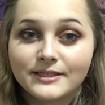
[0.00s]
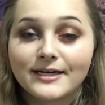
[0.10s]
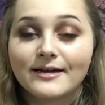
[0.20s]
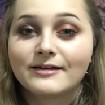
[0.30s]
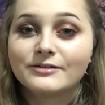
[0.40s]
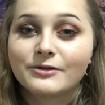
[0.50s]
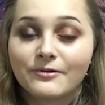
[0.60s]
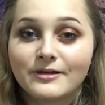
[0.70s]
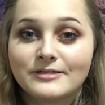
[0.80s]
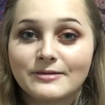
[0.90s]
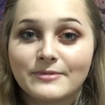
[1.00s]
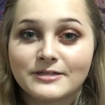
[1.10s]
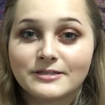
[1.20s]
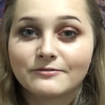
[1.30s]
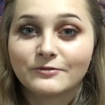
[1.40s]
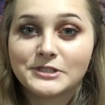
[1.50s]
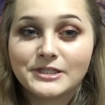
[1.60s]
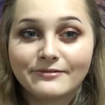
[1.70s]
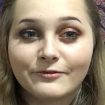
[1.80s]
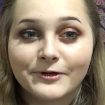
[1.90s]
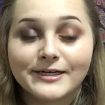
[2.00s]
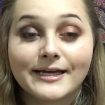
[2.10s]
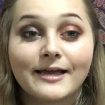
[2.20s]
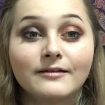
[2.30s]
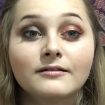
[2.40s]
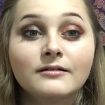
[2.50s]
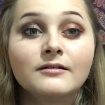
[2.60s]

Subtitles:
Yeah, I can totally see myself reaching for it again.